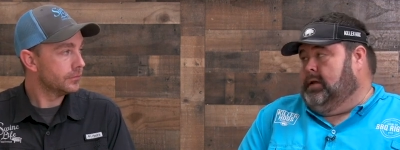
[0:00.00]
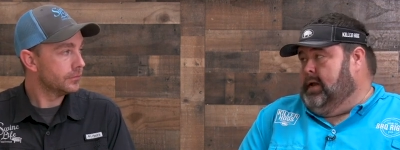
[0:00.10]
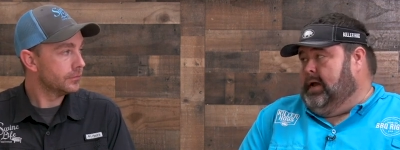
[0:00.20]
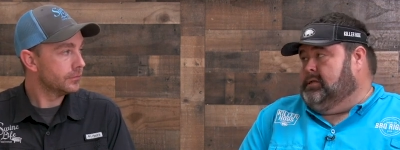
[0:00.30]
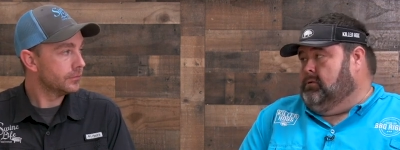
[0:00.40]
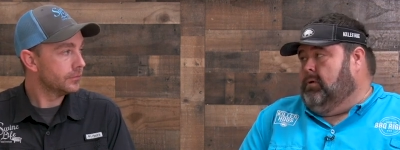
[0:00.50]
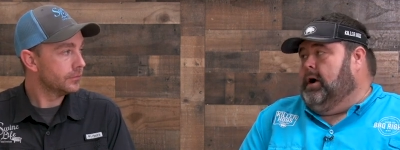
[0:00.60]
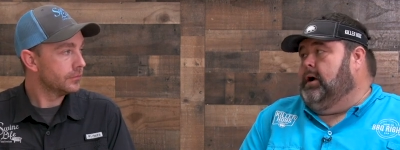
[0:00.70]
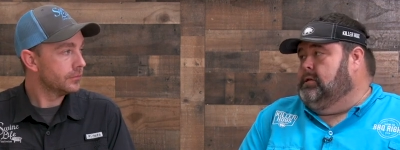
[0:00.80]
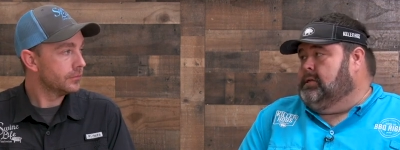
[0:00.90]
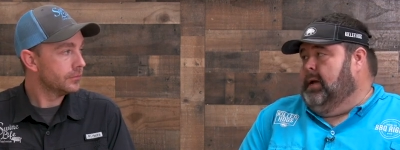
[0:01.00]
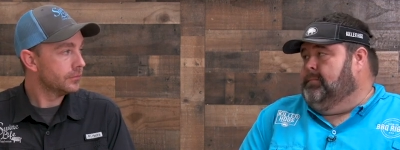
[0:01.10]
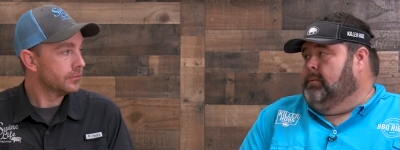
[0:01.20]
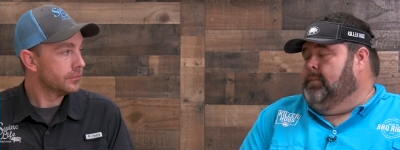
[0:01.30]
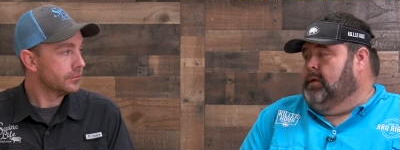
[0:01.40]
Speaker 1: that has the wireless
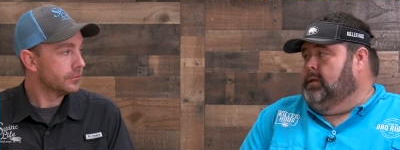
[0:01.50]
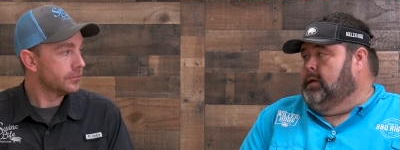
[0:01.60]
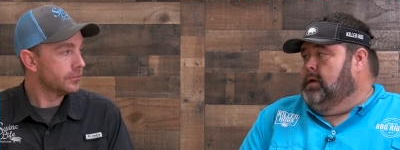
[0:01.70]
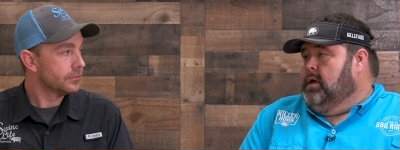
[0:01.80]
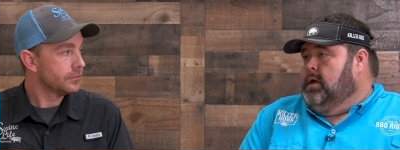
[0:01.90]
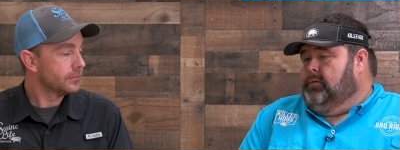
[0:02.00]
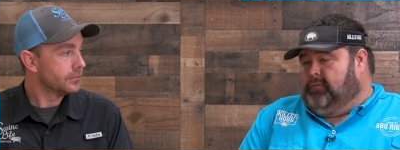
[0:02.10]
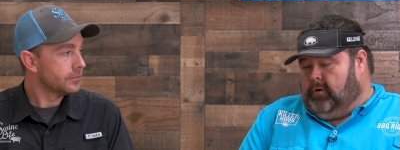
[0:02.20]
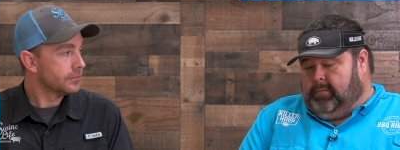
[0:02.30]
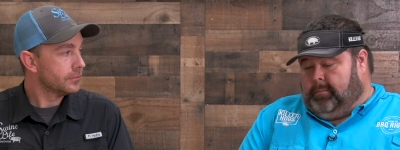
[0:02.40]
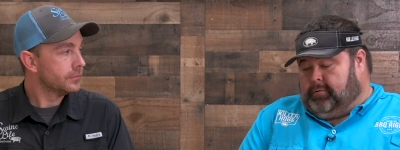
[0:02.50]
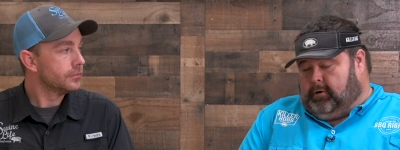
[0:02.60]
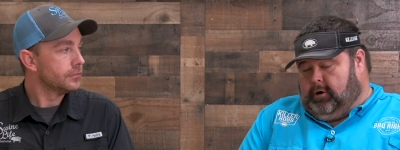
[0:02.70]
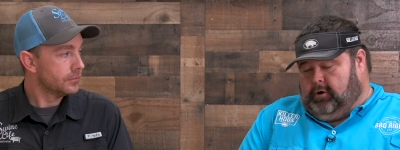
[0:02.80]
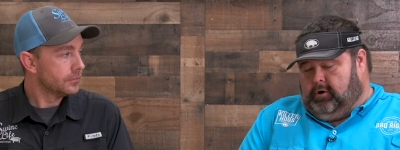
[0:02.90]
capability from the
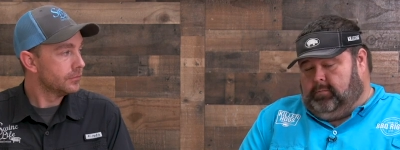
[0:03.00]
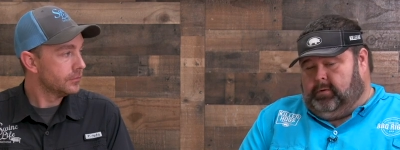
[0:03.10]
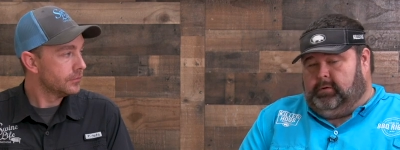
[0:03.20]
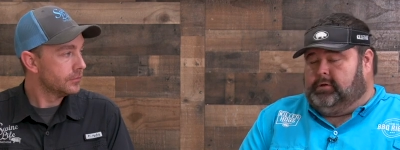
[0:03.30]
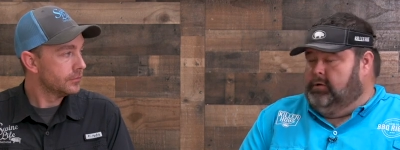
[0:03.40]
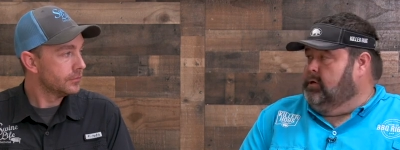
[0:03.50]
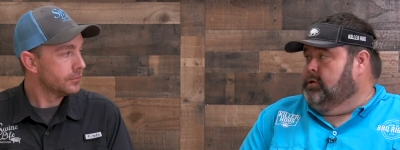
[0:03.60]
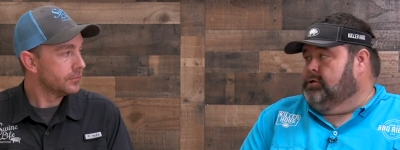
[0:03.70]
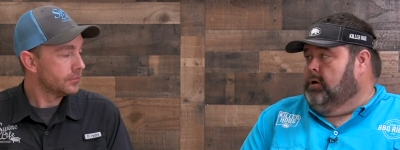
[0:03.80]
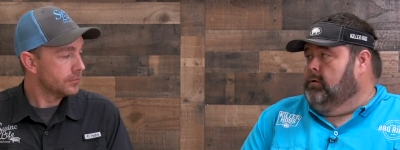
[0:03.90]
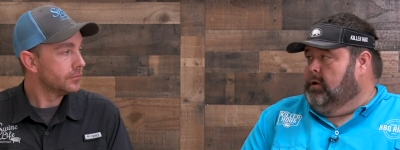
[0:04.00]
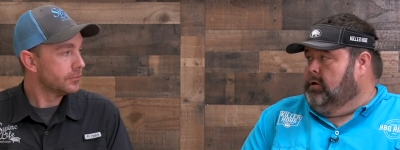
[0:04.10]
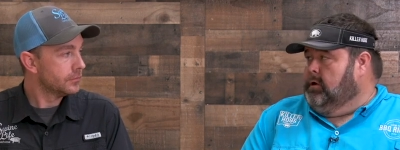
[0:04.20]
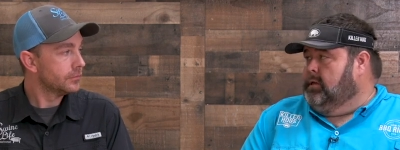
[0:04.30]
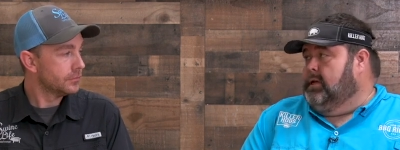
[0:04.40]
probe to the control
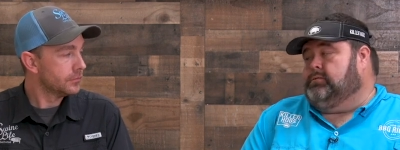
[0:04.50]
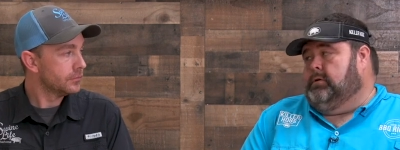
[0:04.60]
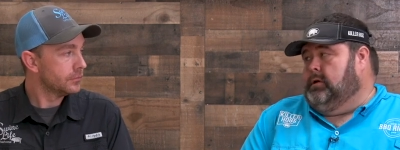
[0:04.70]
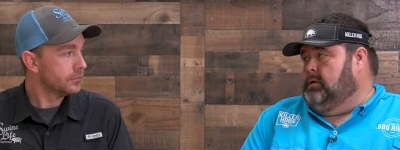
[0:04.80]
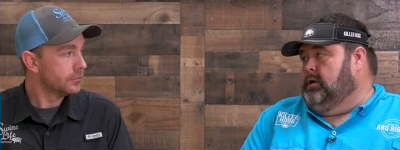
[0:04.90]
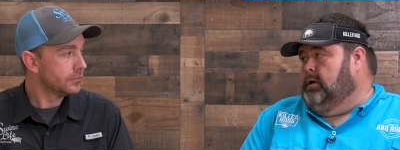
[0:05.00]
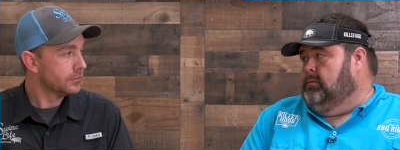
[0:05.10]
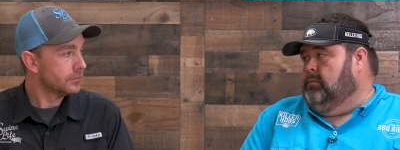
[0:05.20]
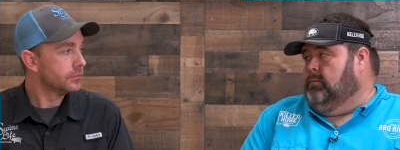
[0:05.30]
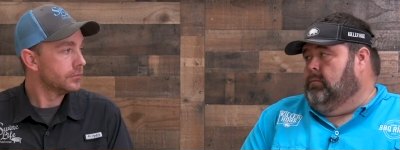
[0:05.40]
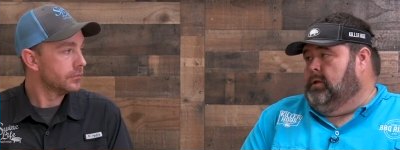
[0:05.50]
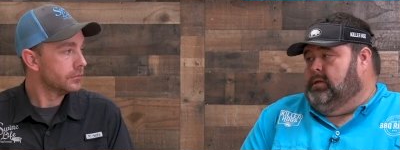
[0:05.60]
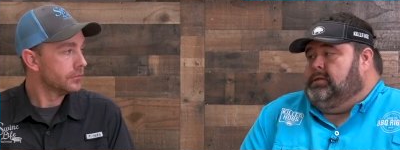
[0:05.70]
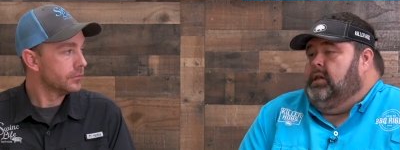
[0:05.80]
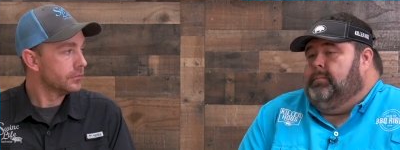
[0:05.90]
unit. That's what, you know, one of
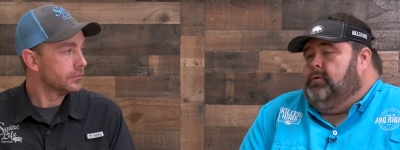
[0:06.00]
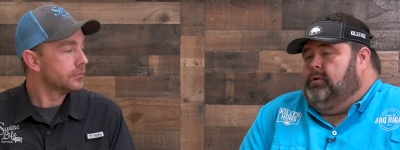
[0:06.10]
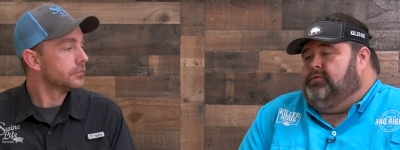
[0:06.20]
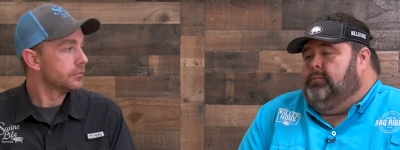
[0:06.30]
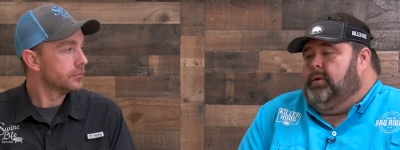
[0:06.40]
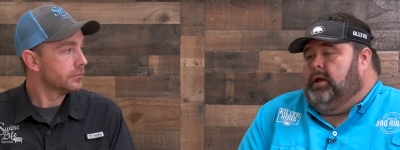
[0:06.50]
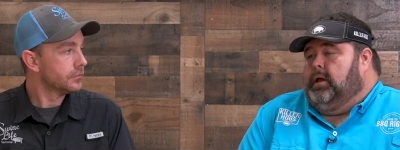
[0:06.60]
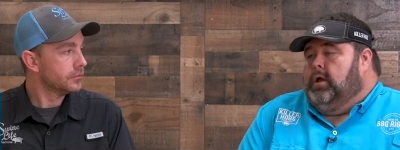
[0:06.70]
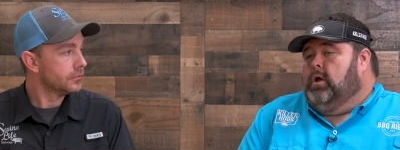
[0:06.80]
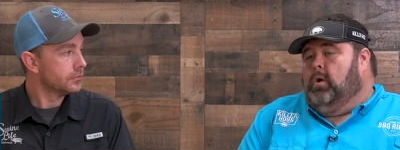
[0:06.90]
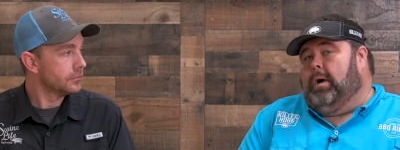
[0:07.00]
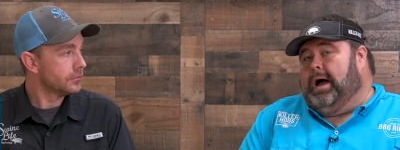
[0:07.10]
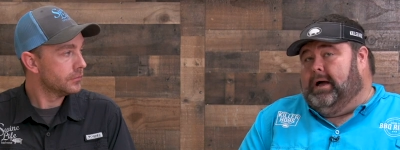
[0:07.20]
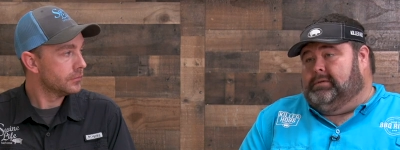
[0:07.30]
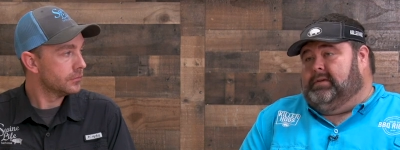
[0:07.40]
the selling points for me,
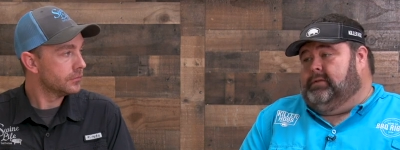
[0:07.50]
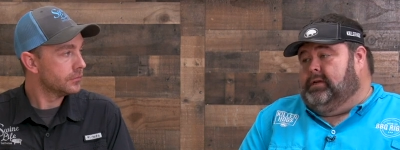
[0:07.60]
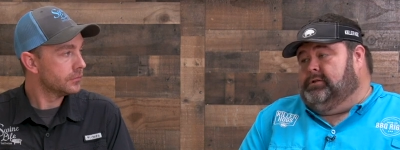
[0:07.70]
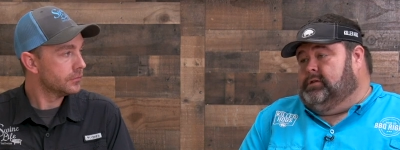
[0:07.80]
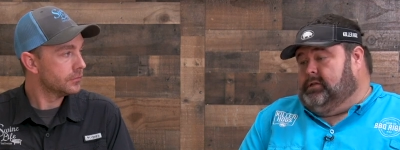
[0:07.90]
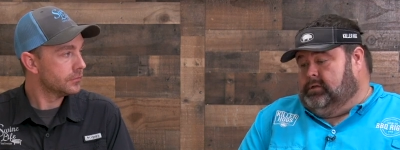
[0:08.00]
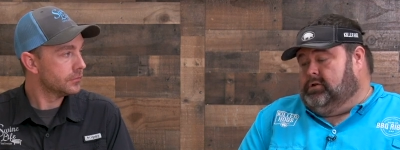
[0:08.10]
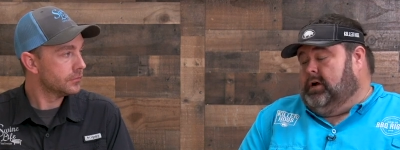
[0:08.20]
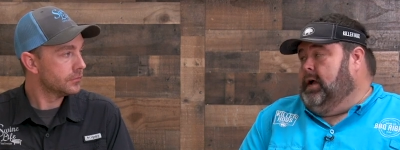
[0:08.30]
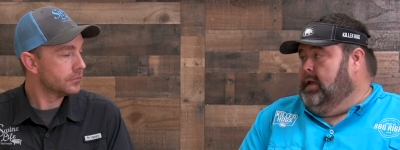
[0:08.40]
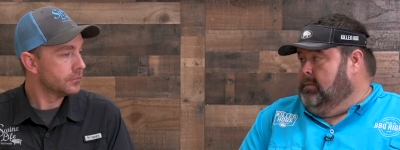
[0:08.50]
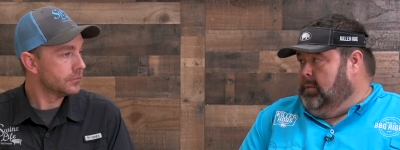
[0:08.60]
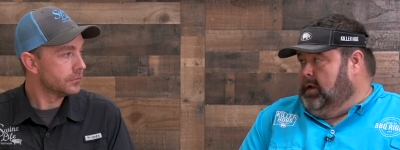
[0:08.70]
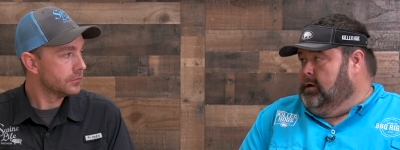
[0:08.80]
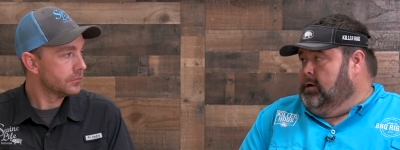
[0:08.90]
why I was even interested in trying the
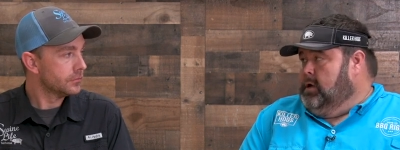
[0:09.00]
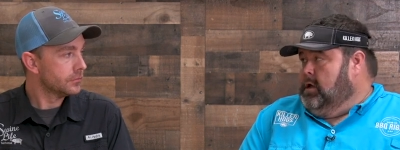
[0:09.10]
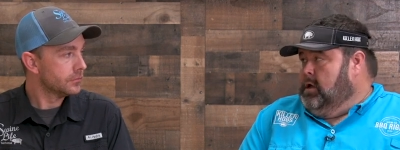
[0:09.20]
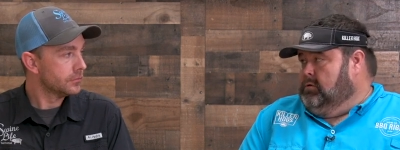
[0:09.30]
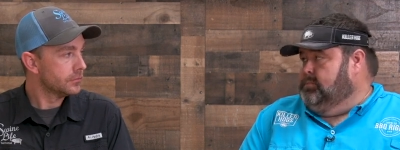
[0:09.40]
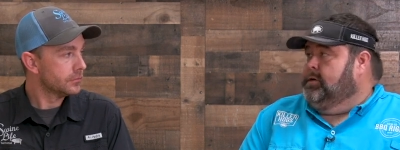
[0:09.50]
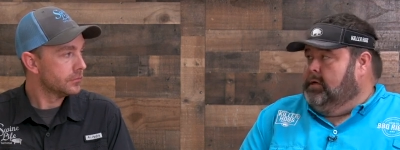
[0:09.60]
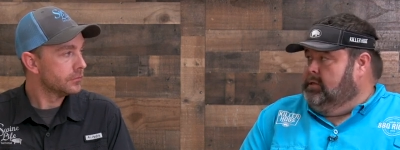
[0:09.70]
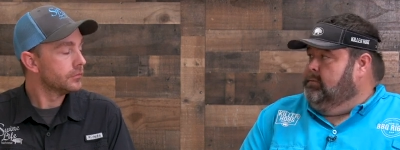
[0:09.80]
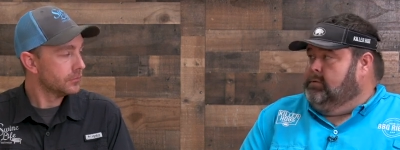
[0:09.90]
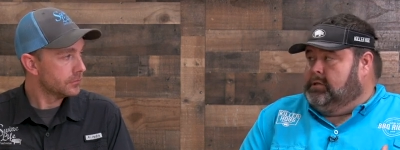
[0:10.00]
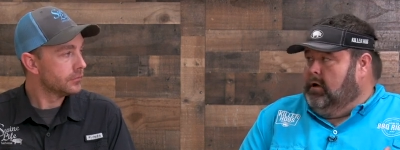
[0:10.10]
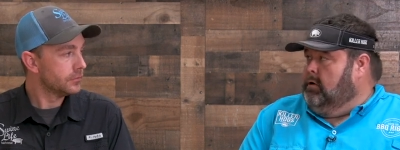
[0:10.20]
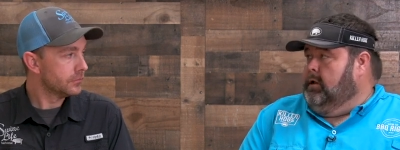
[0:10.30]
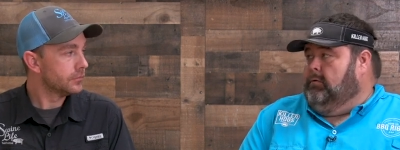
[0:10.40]
MEATER was because it was
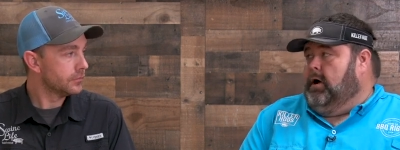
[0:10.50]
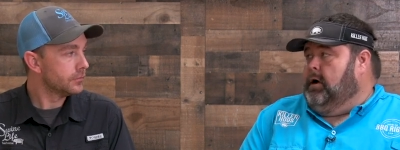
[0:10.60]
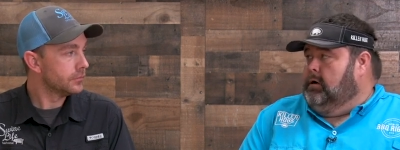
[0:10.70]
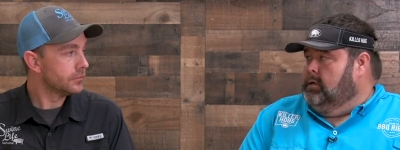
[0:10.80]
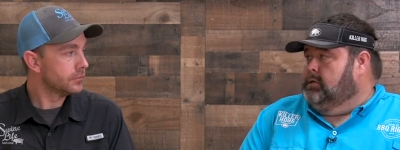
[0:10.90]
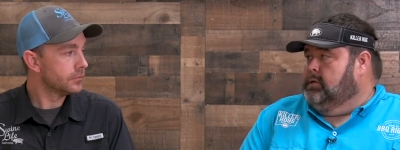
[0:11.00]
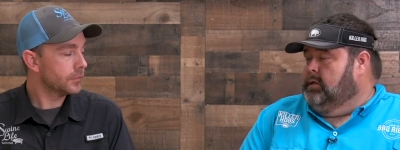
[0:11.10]
totally wireless.